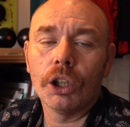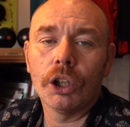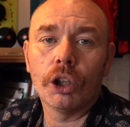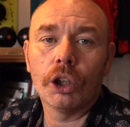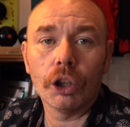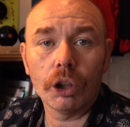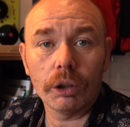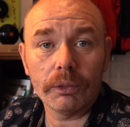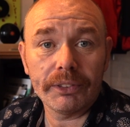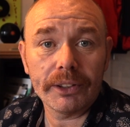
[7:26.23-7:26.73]

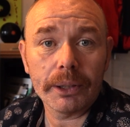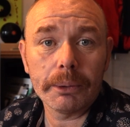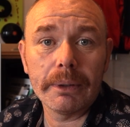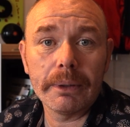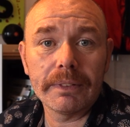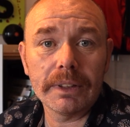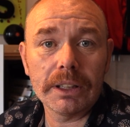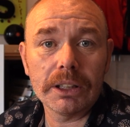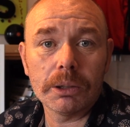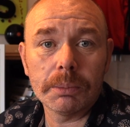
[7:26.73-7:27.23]
Hopefully
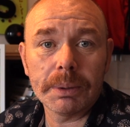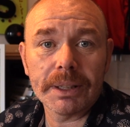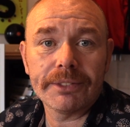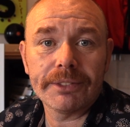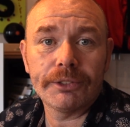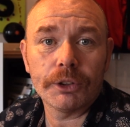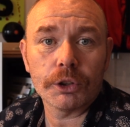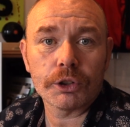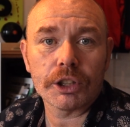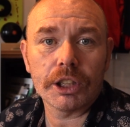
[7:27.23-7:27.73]
with a little bit of
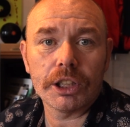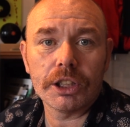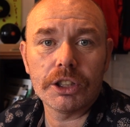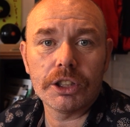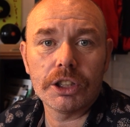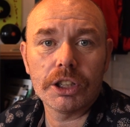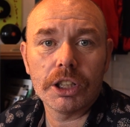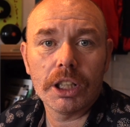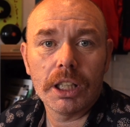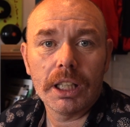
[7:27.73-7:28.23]

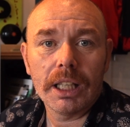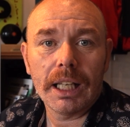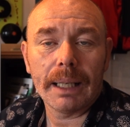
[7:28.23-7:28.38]
footage.